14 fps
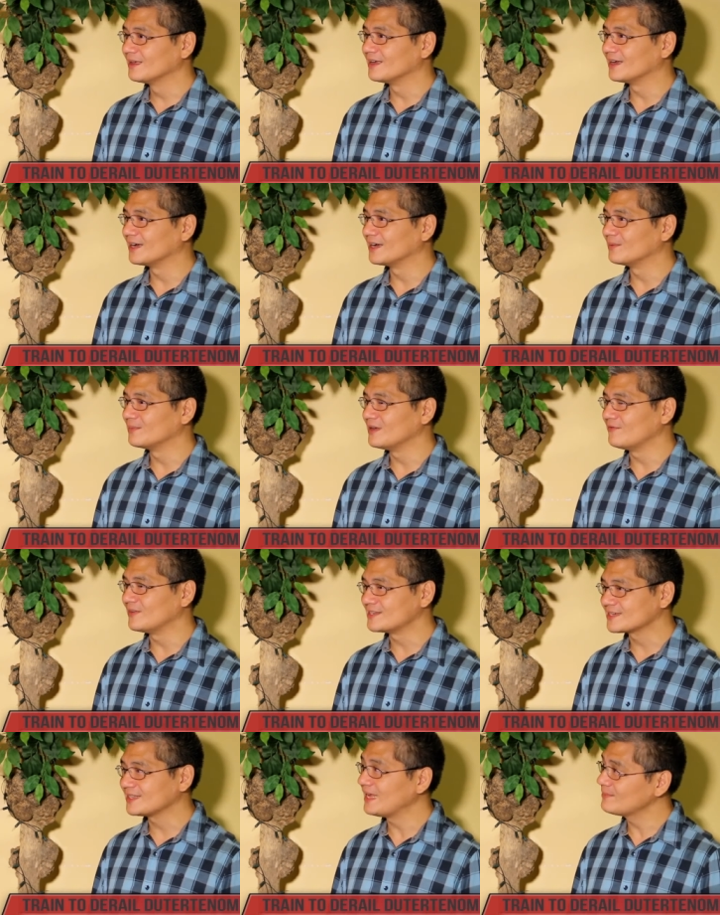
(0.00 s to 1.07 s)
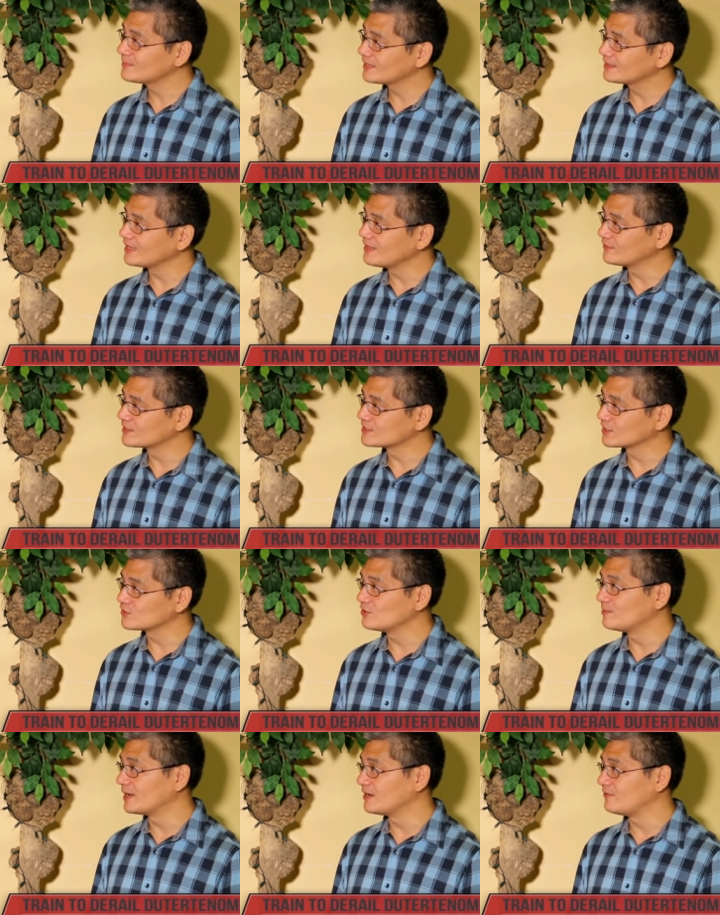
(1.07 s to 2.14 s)
Um, if it's claimed that the infrastructure
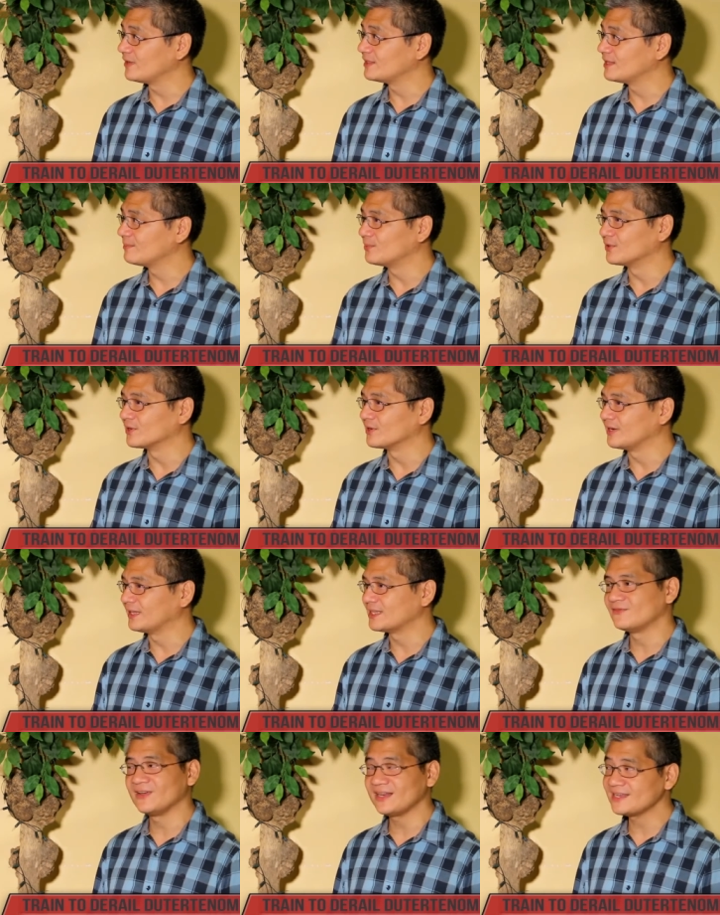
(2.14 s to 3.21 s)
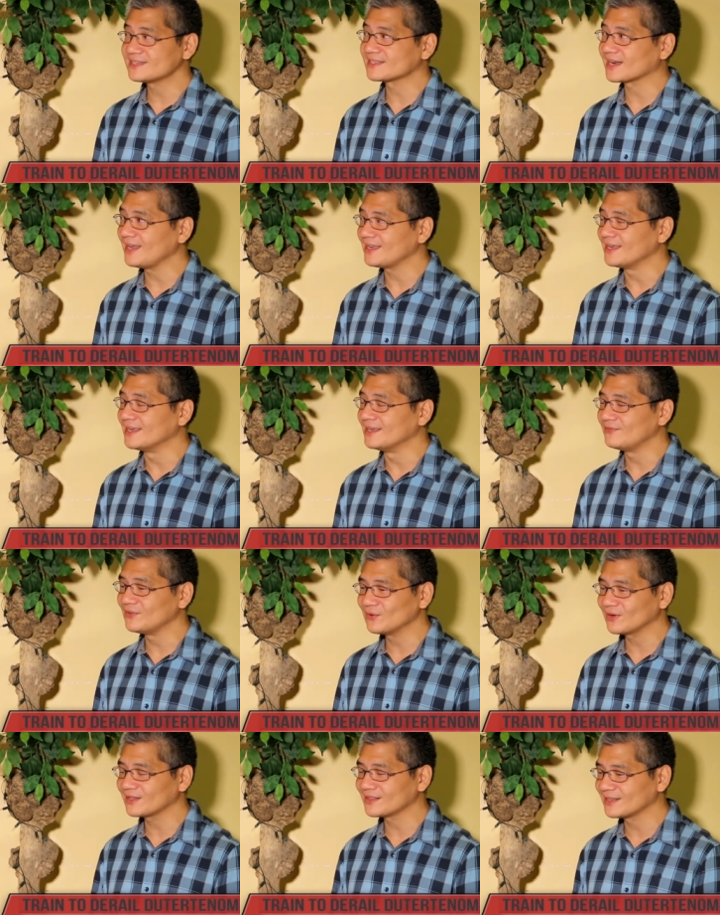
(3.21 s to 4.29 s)
will benefit the poor, it's very striking. If you
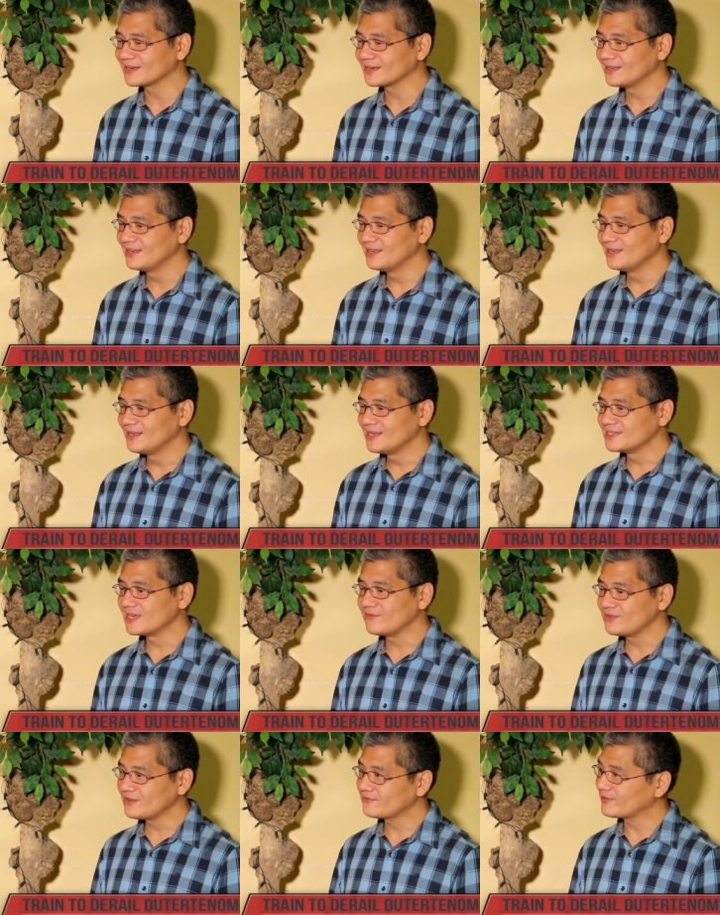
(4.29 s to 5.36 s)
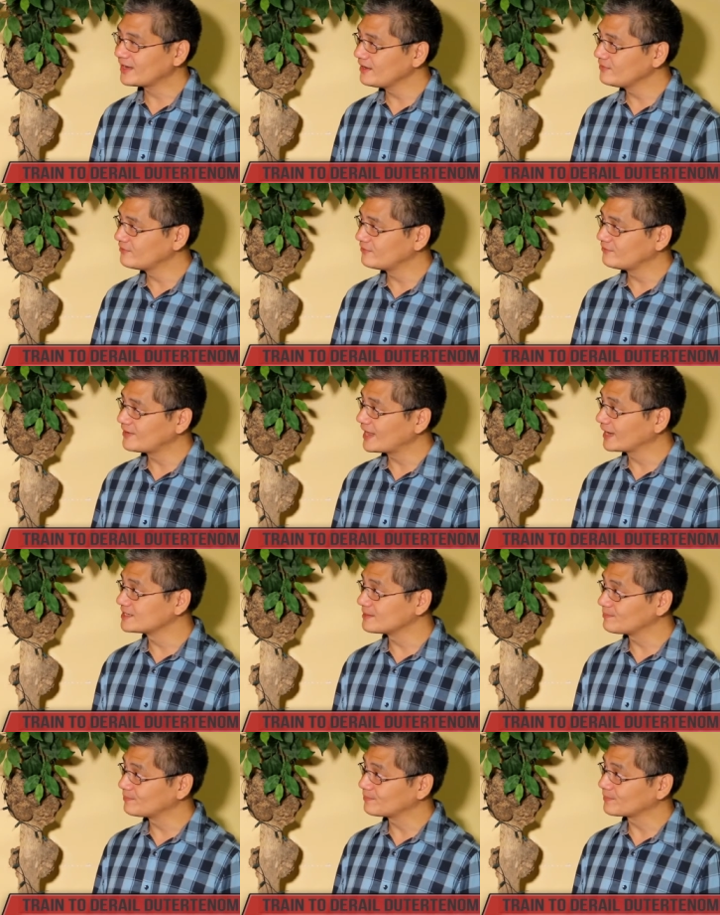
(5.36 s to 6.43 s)
look at the seventy-five
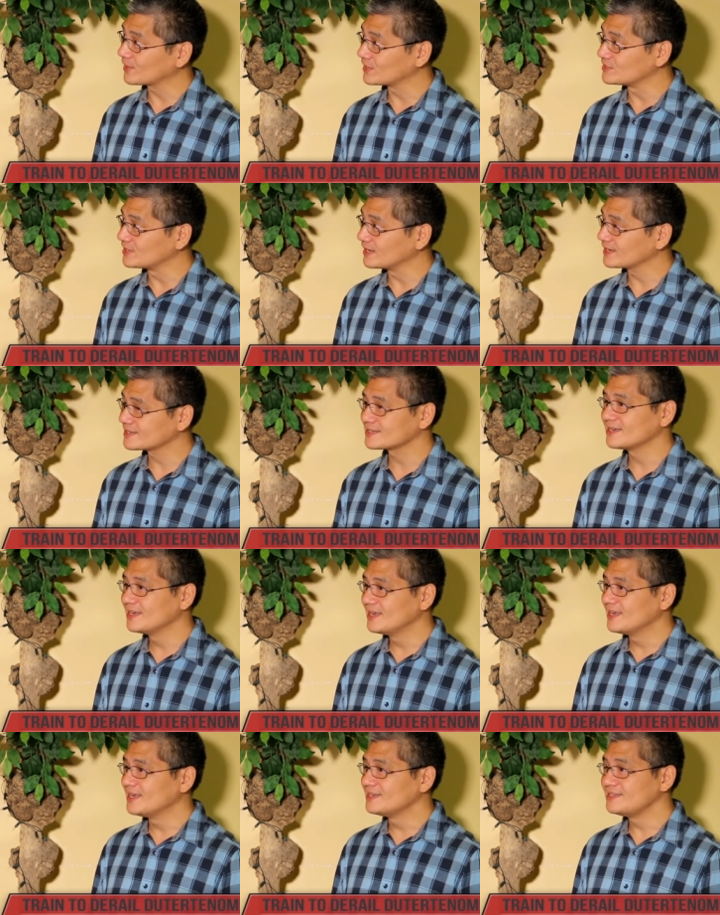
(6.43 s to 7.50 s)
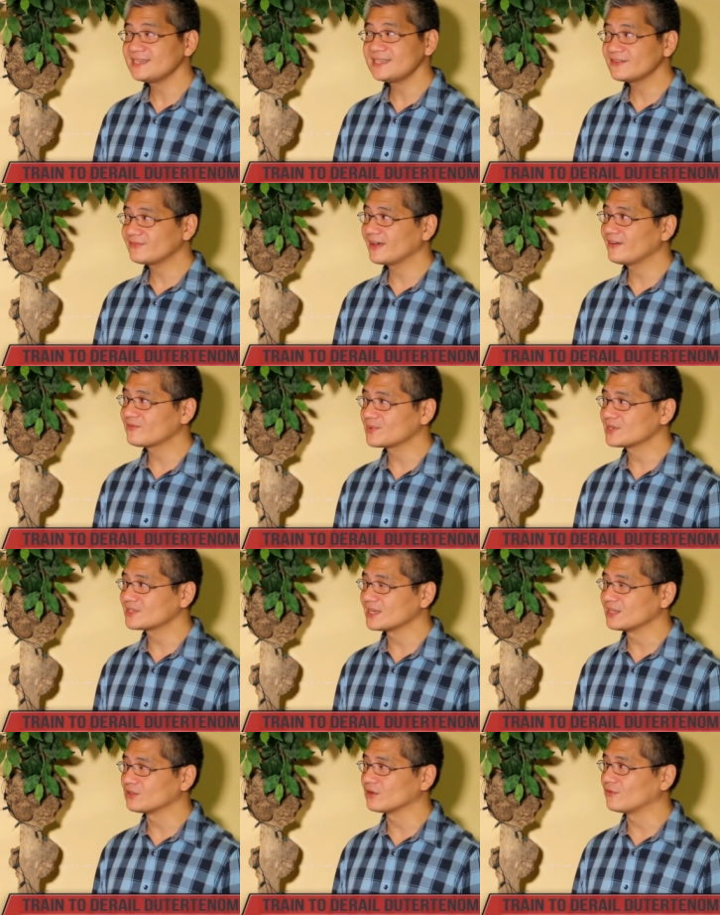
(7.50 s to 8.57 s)
flagship projects, sixty-five
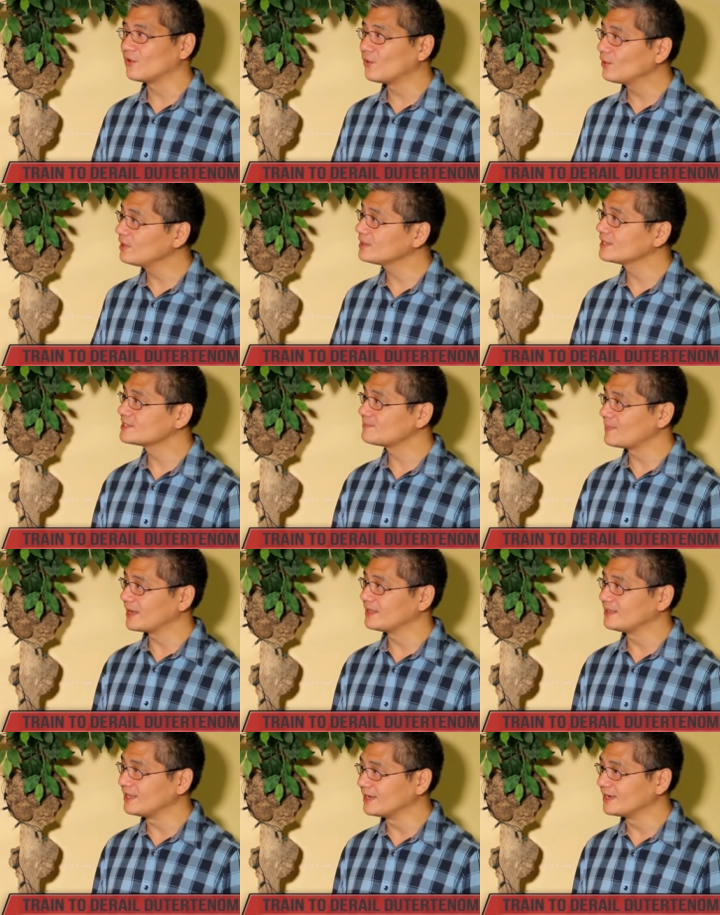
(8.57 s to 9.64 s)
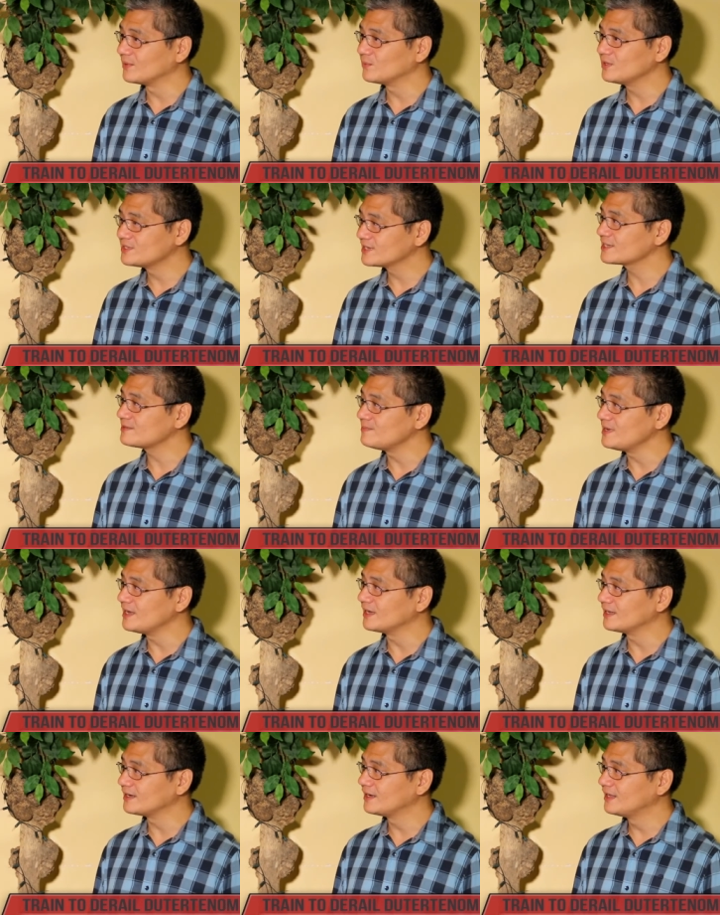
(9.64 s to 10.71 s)
percent of all the spending will just be
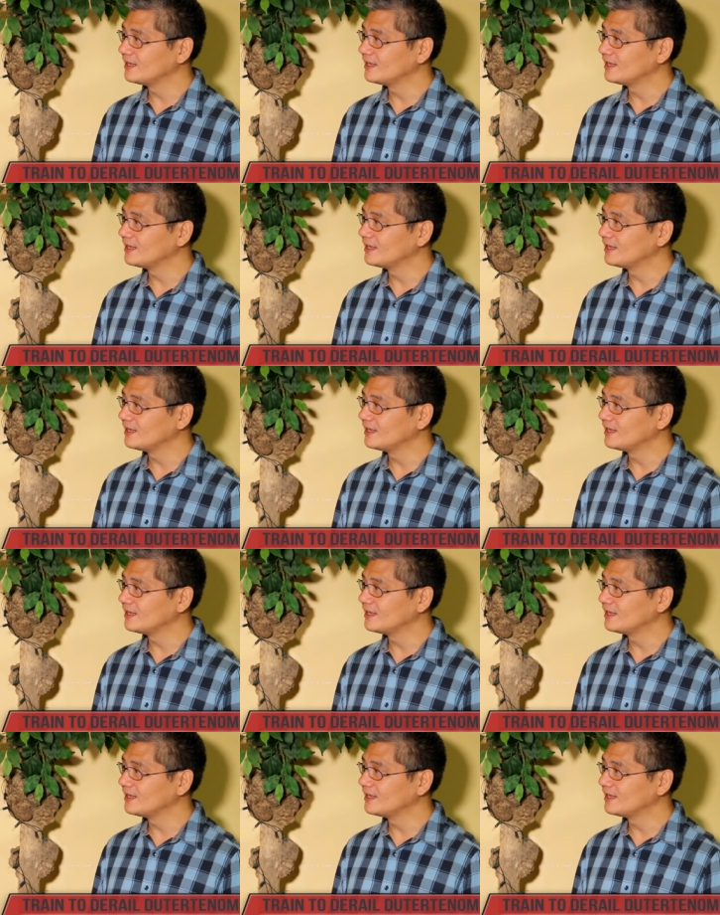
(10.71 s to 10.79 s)
in